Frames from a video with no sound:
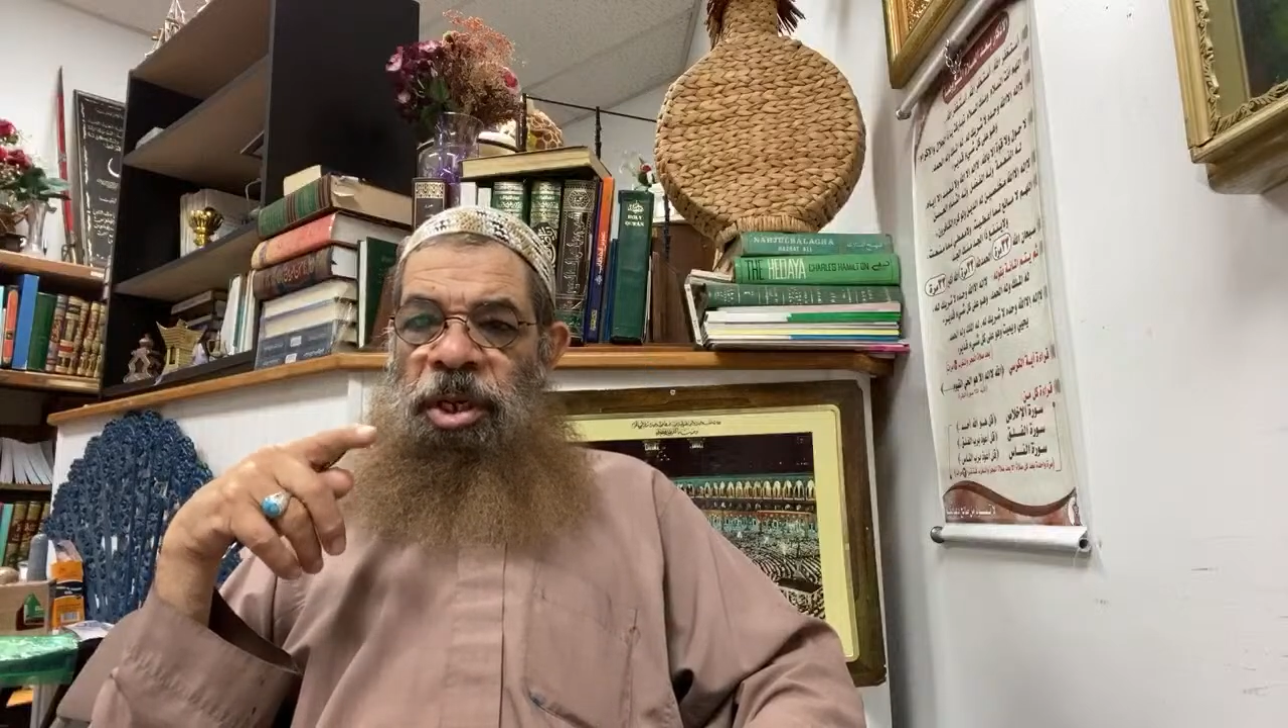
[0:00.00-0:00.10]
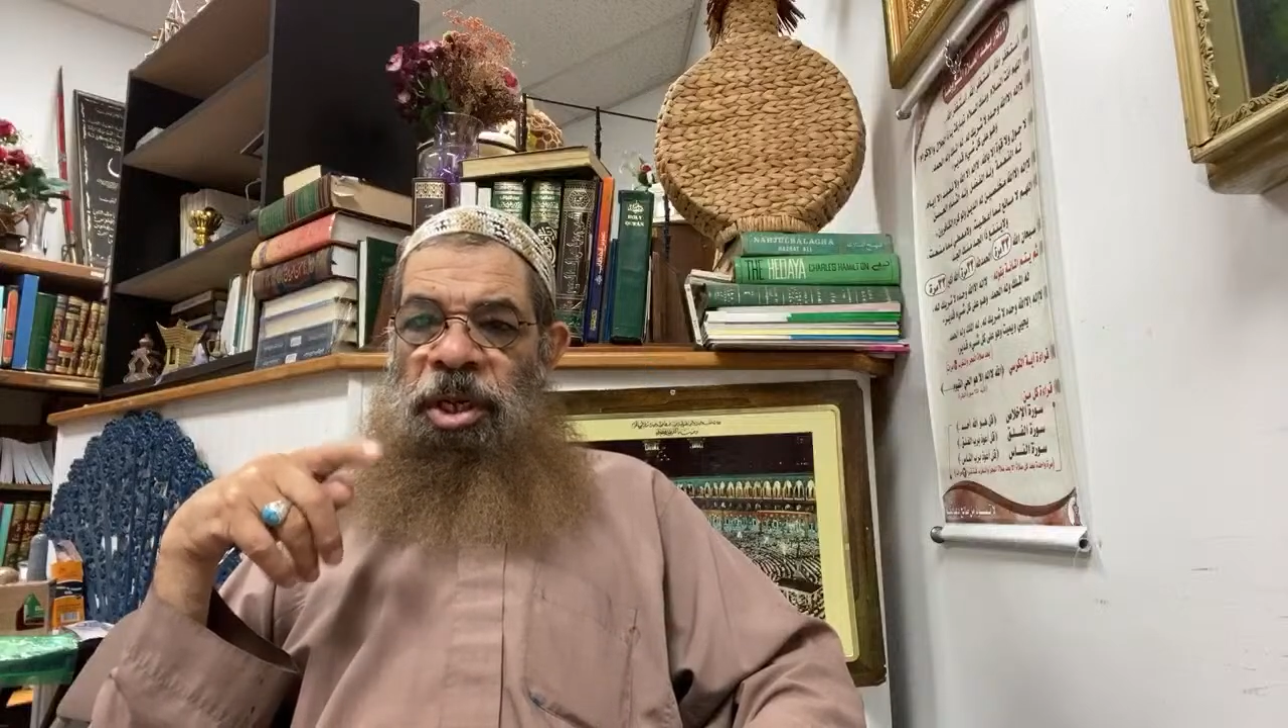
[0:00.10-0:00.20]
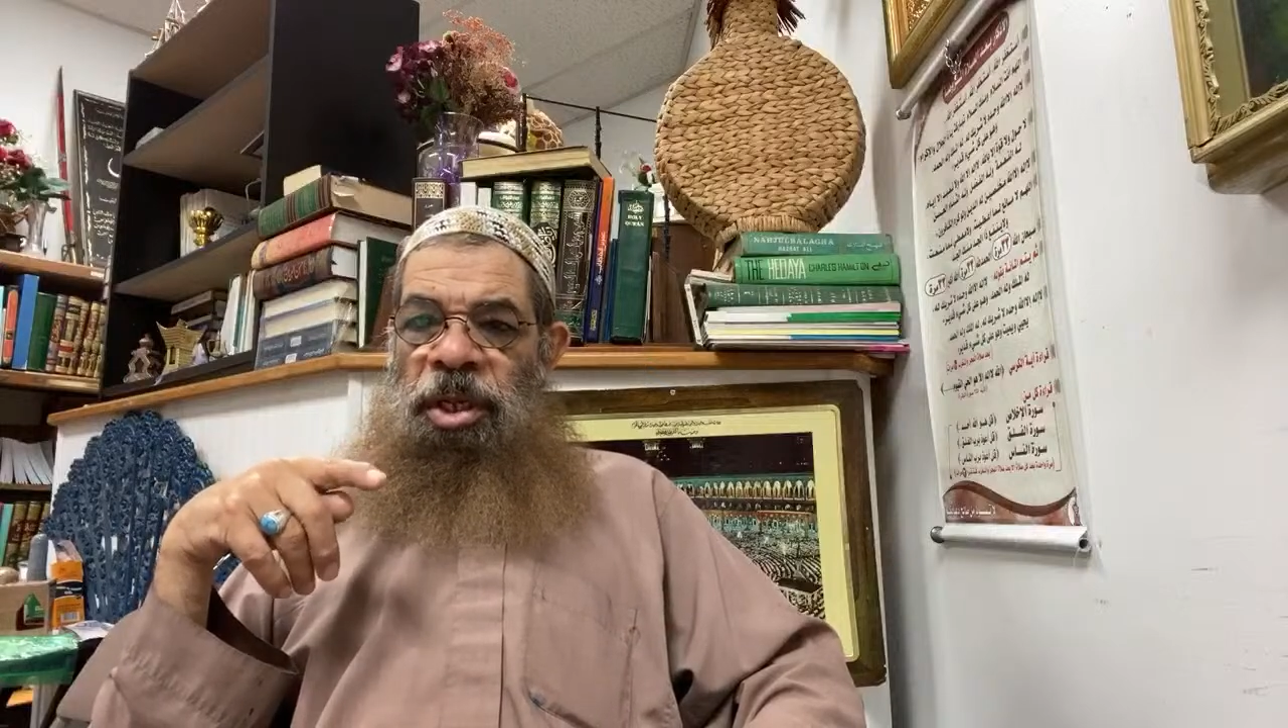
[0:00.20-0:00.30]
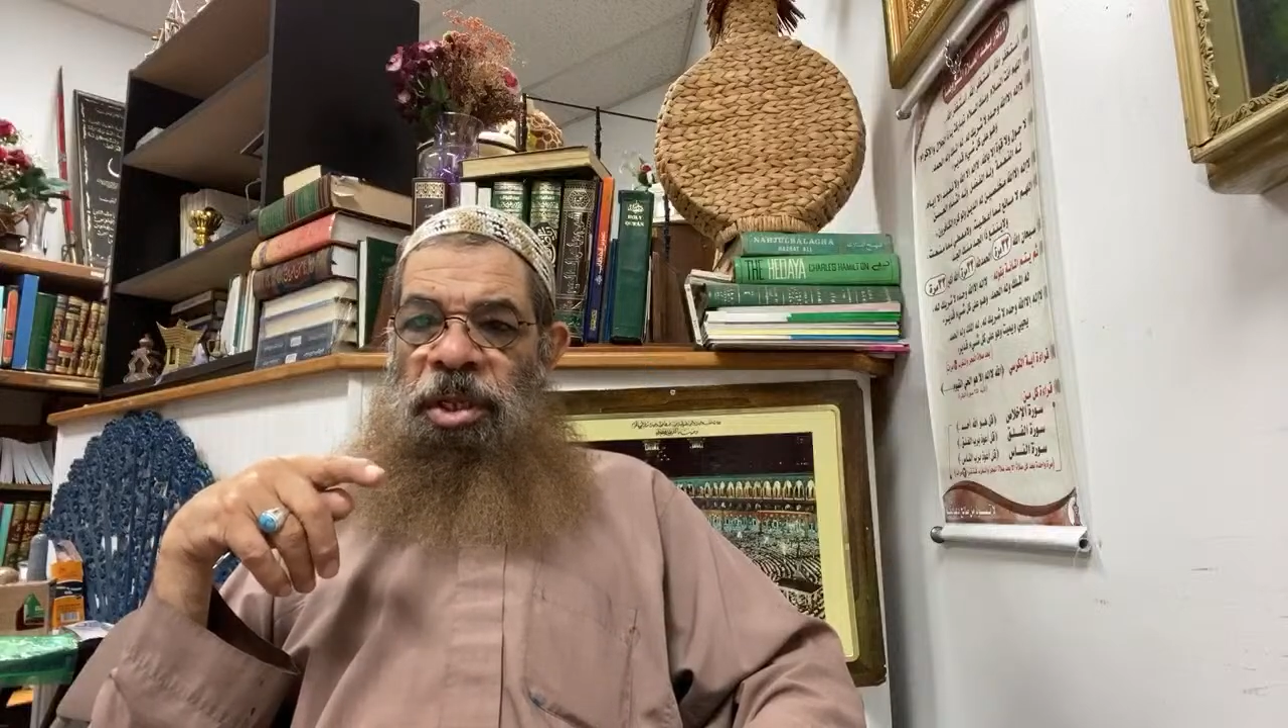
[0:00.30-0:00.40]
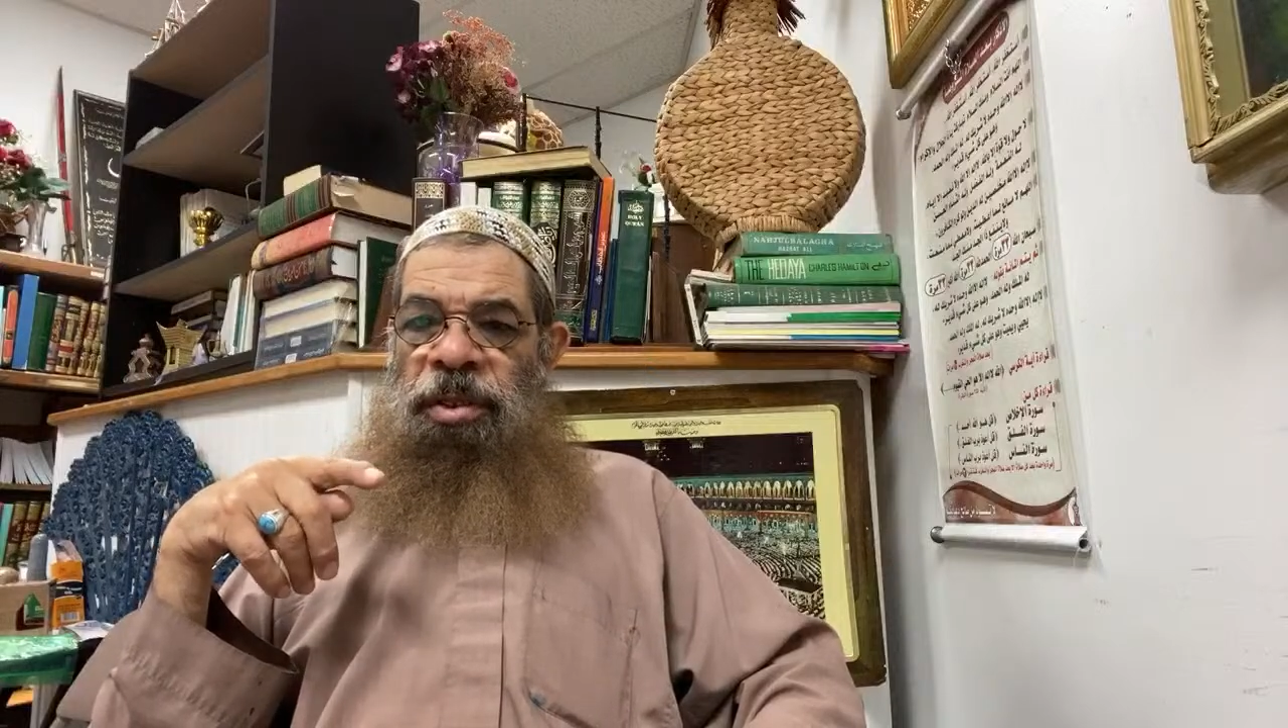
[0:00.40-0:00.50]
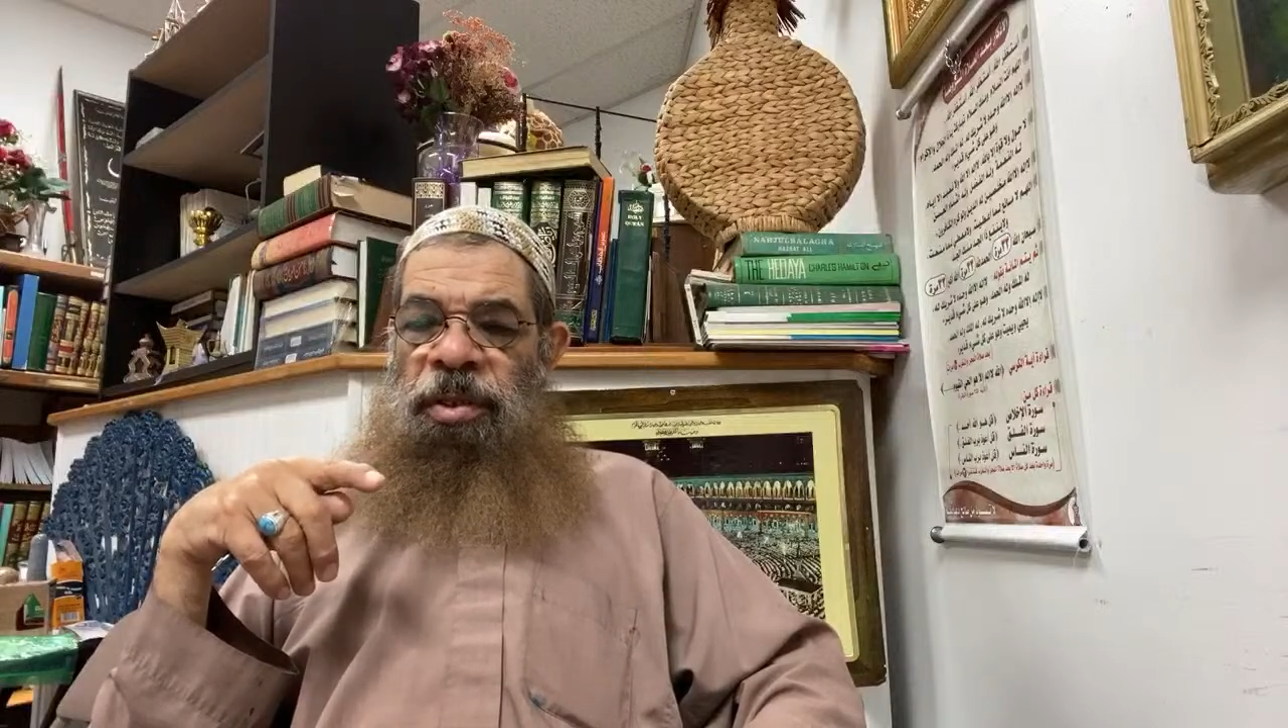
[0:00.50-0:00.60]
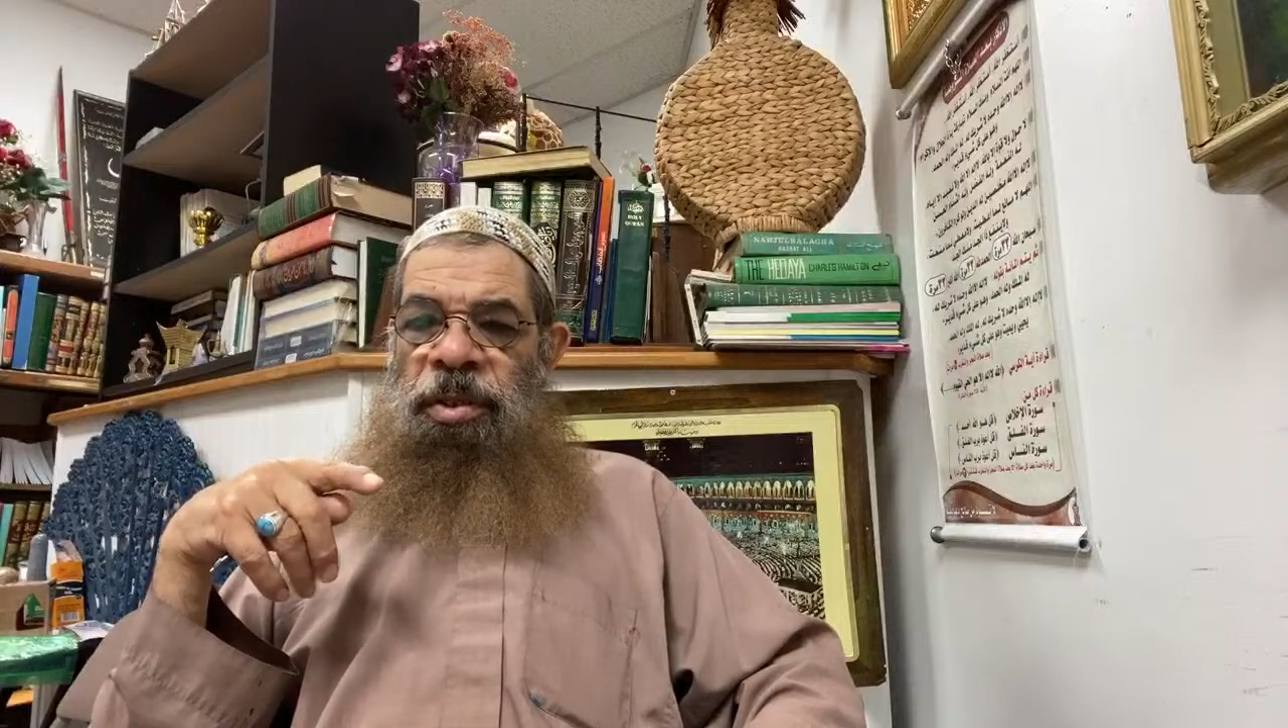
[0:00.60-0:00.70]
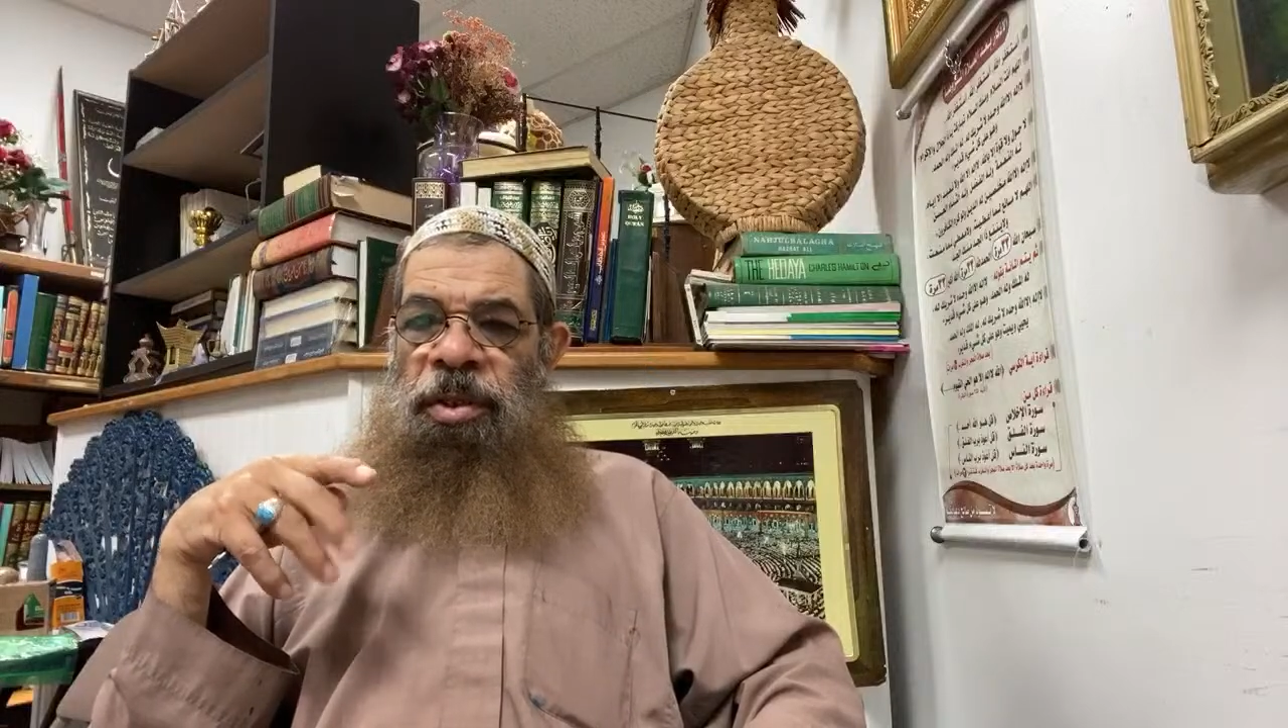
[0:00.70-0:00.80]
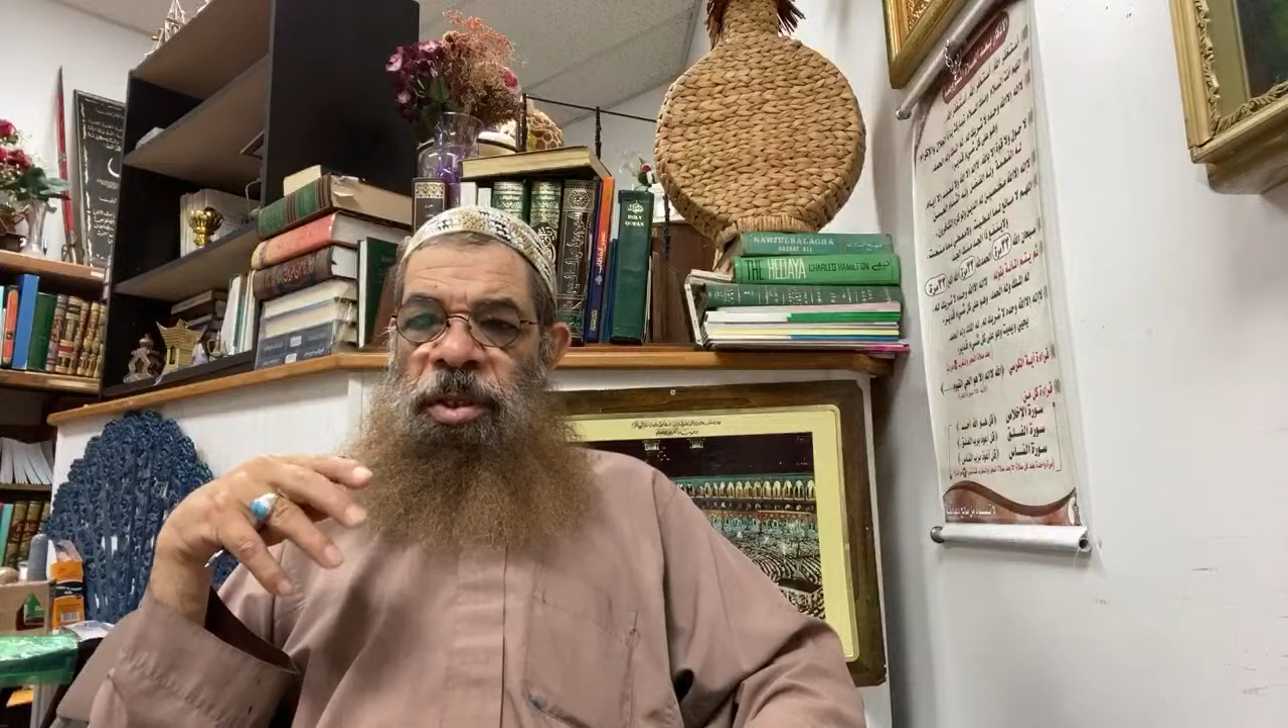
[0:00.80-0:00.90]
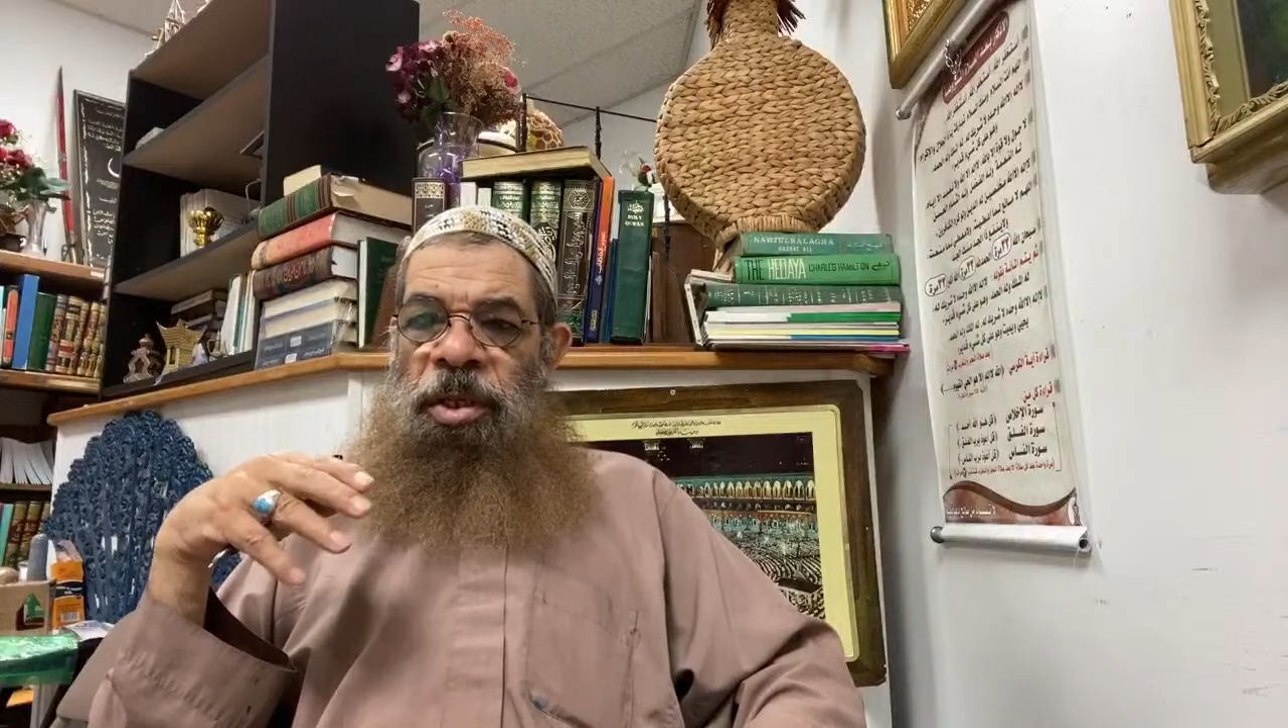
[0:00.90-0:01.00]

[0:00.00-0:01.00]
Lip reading: else